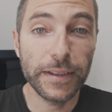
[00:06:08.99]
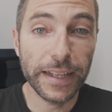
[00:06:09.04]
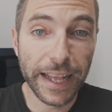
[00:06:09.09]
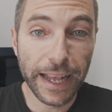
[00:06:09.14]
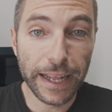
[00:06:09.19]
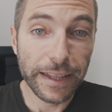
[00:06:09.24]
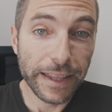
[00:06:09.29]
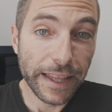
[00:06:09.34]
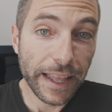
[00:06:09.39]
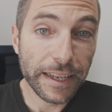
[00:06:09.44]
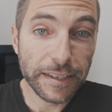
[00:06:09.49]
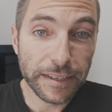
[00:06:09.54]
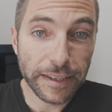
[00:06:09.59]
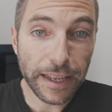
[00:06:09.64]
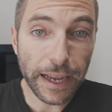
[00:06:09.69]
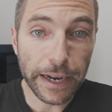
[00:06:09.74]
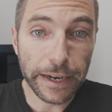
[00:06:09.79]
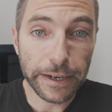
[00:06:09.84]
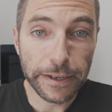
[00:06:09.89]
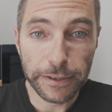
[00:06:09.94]
get less
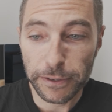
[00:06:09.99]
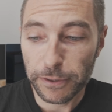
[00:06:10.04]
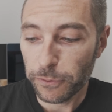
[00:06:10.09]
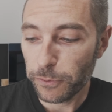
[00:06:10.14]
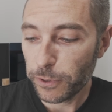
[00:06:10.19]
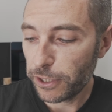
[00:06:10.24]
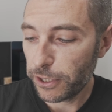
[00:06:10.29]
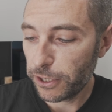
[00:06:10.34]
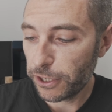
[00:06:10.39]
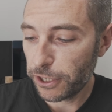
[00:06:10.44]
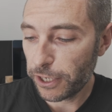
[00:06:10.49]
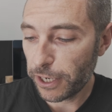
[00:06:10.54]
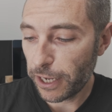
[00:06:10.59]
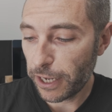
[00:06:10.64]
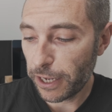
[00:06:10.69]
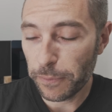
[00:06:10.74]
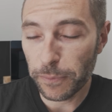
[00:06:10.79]
tired, which